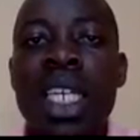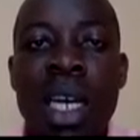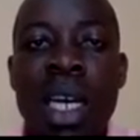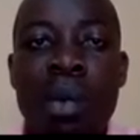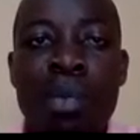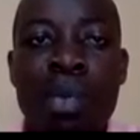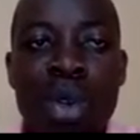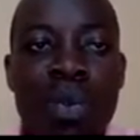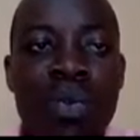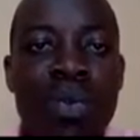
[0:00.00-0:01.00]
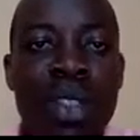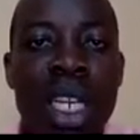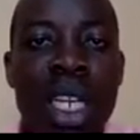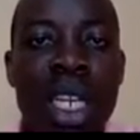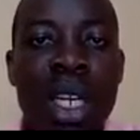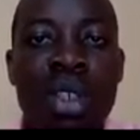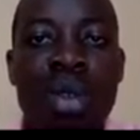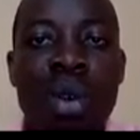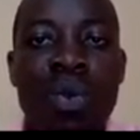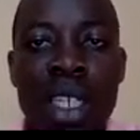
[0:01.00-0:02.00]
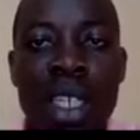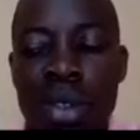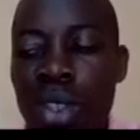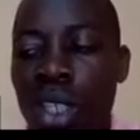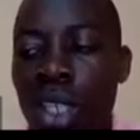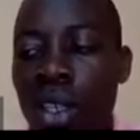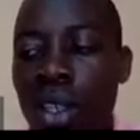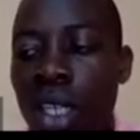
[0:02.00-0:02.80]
examples of the logical functions